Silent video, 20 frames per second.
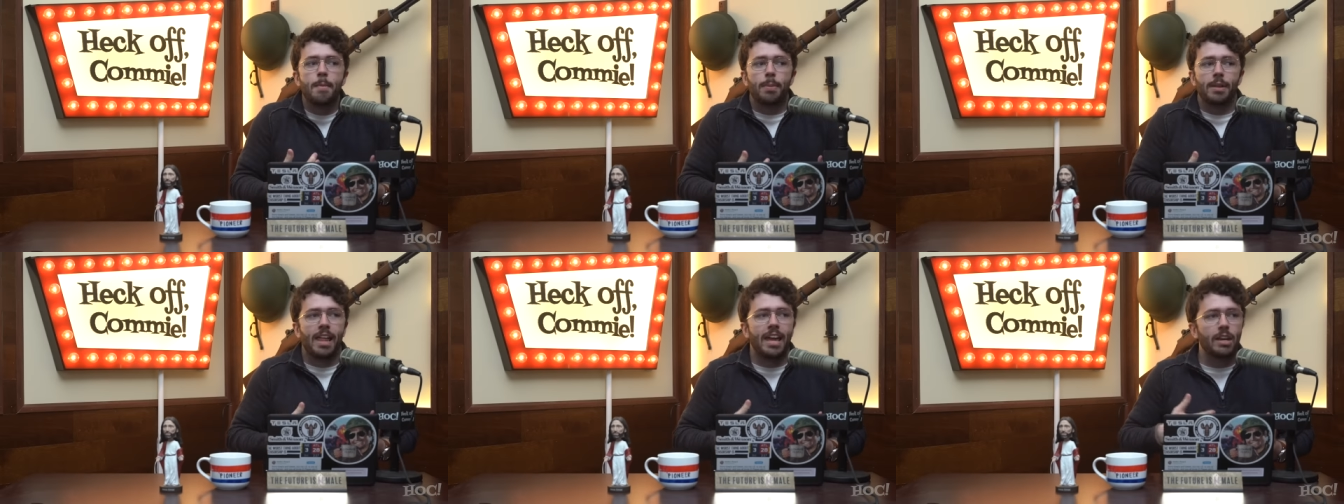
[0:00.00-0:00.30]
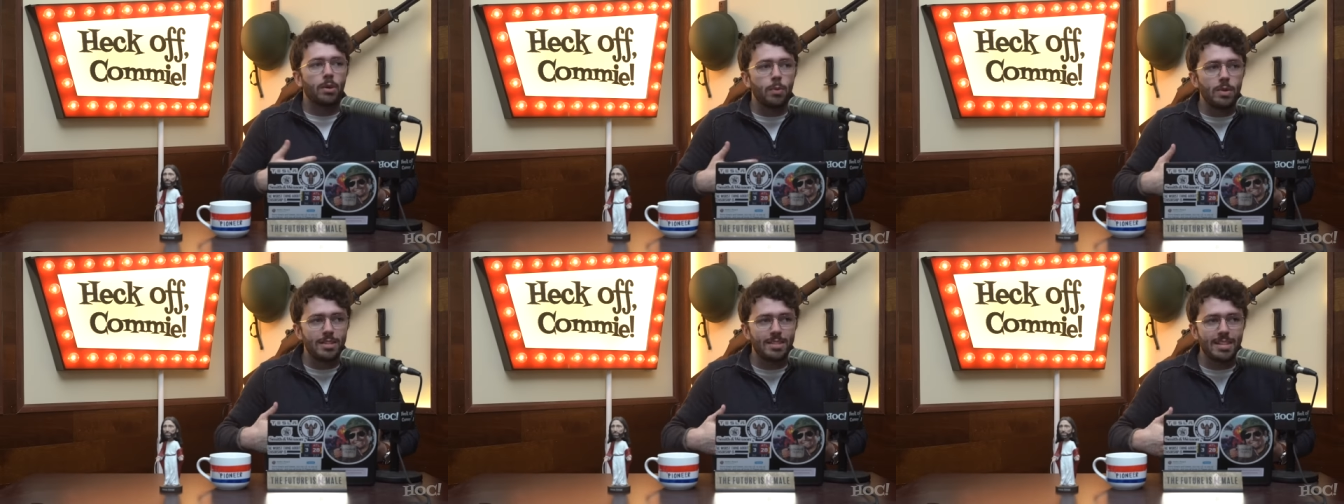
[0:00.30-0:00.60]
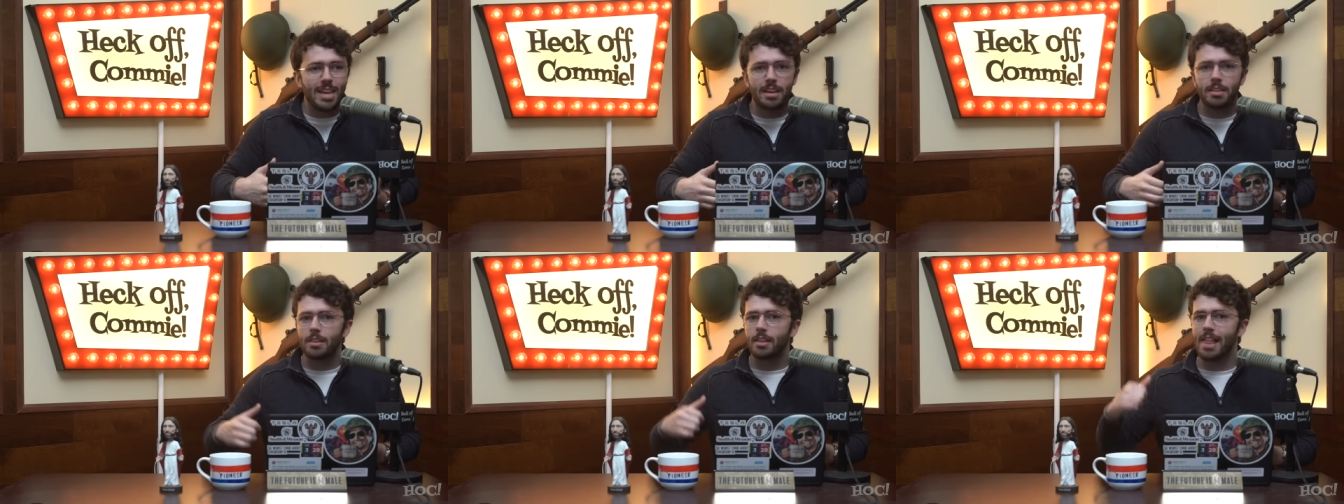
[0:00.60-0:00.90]
But, like we
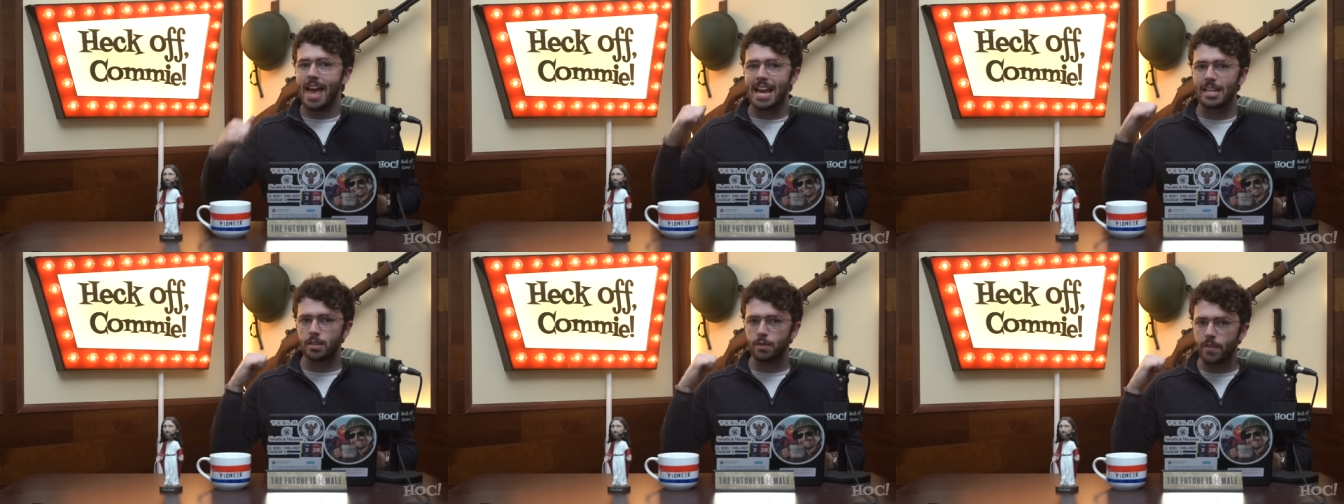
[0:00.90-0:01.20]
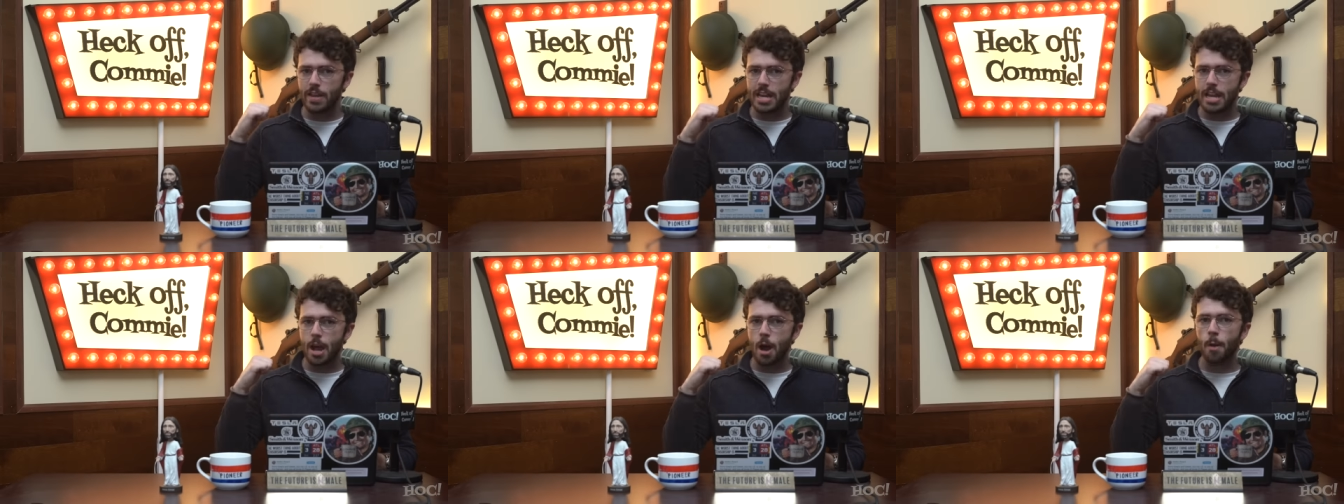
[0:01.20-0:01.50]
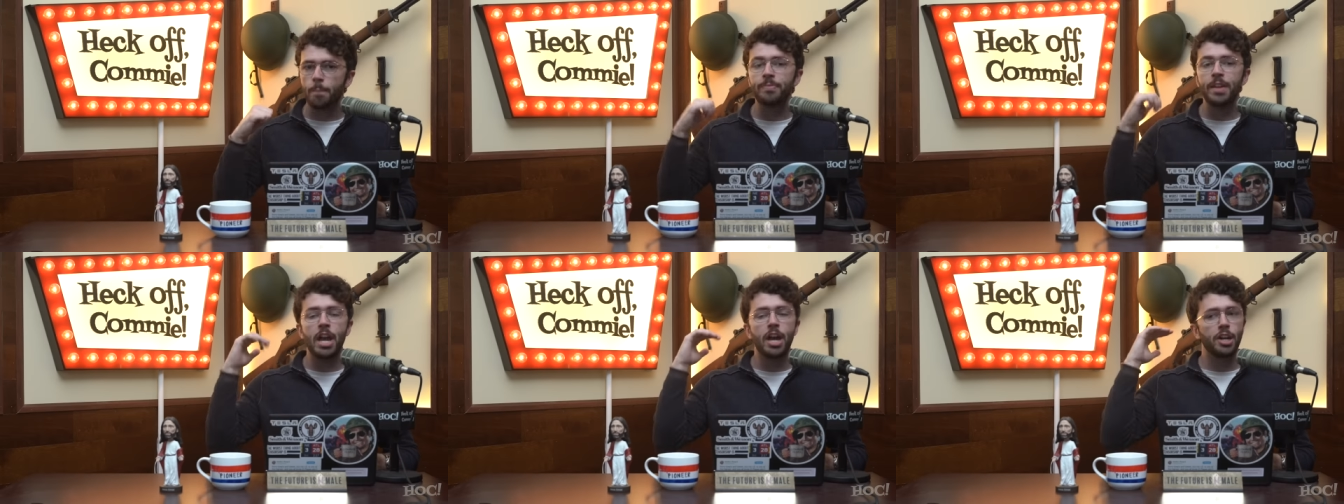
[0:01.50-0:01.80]
said in the last
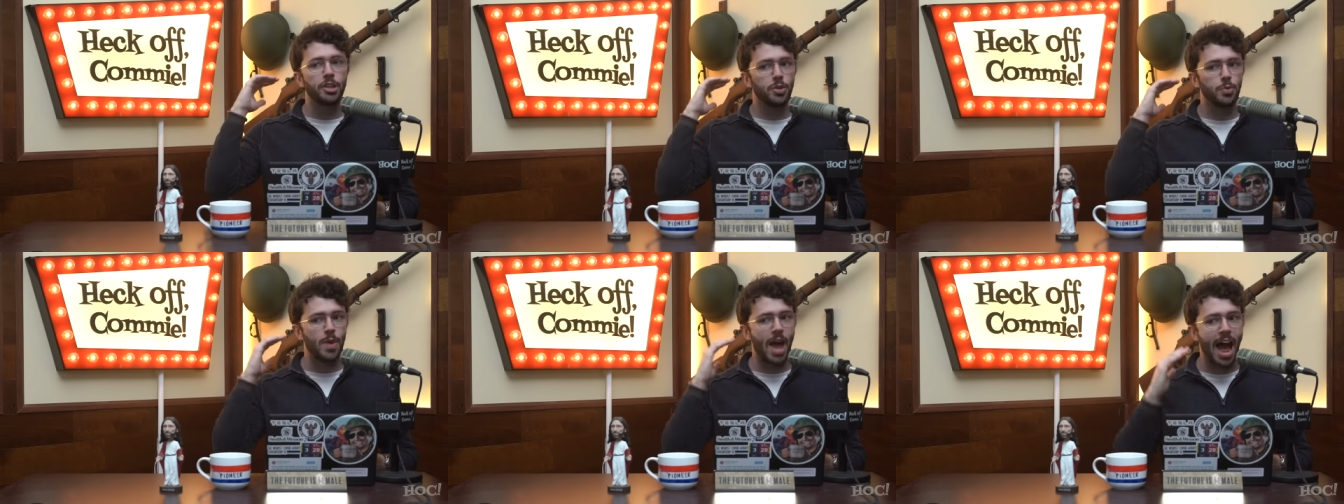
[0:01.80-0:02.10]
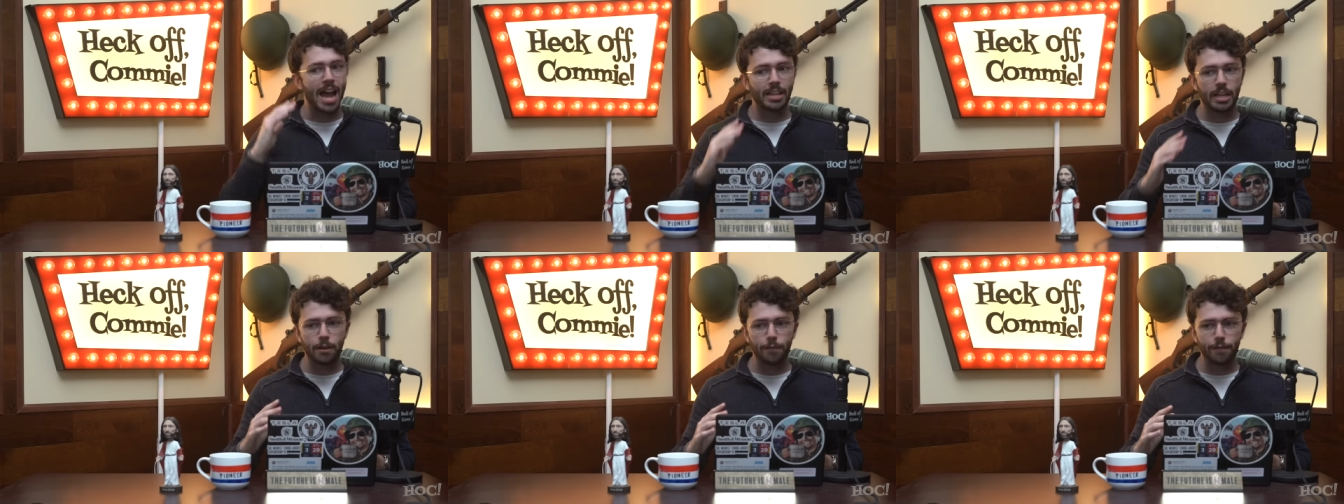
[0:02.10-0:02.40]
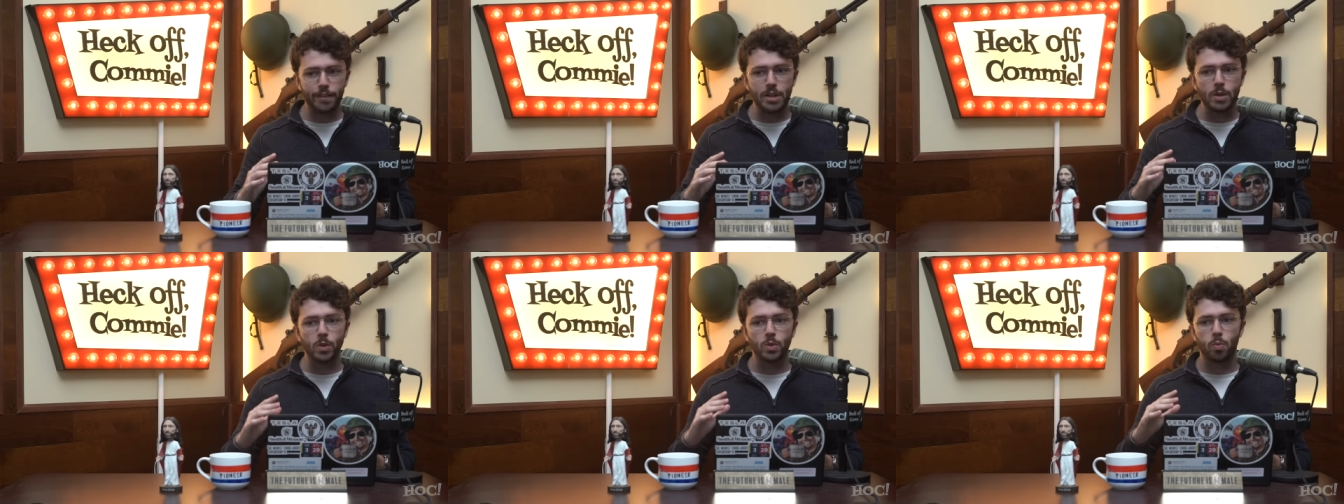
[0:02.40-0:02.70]
video, do not
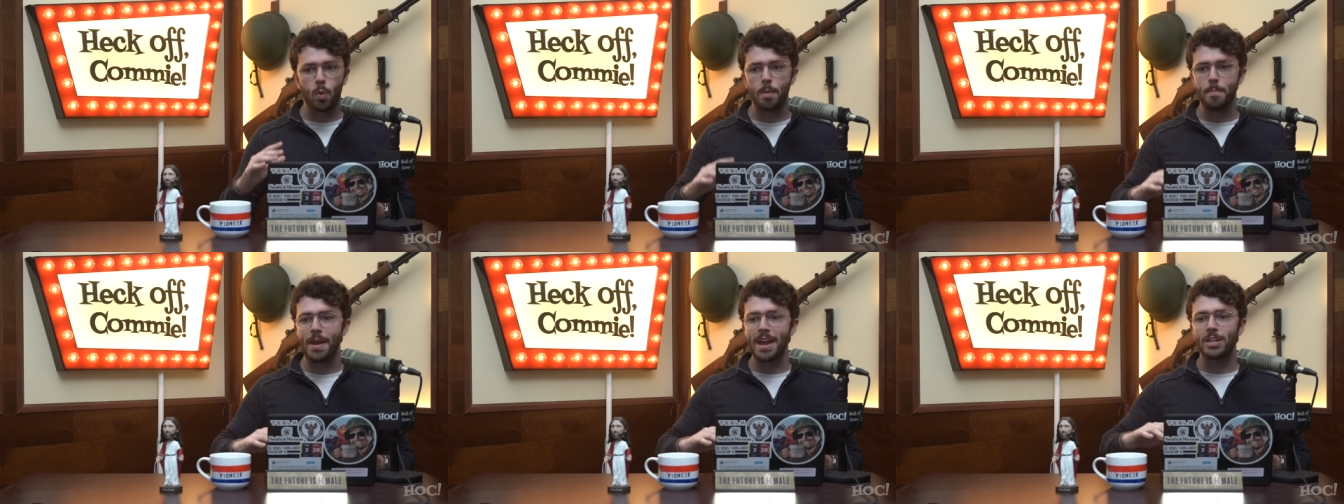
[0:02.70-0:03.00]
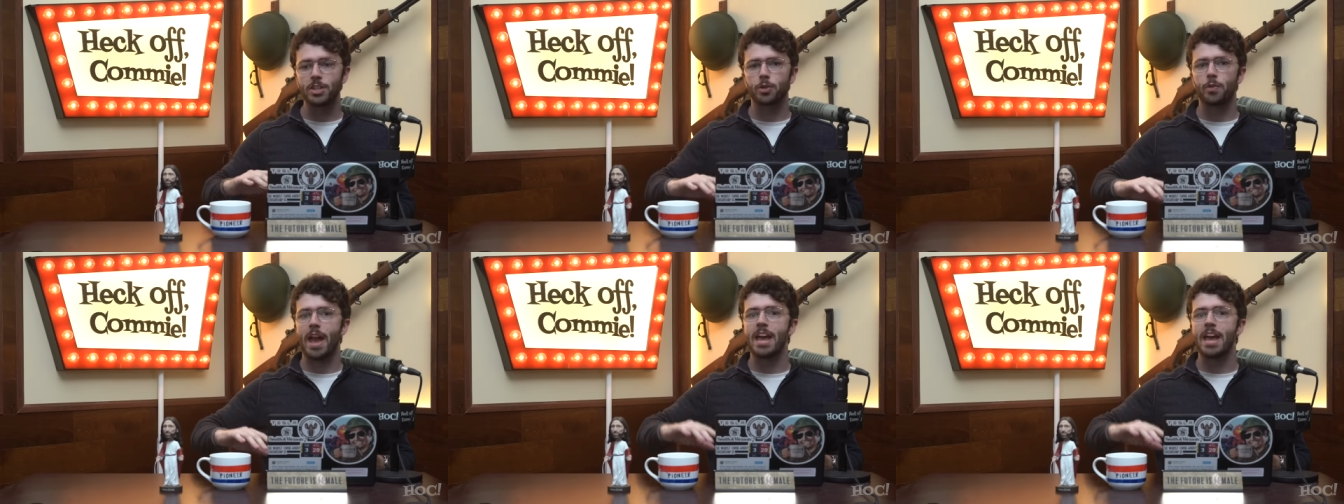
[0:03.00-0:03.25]
confuse what makes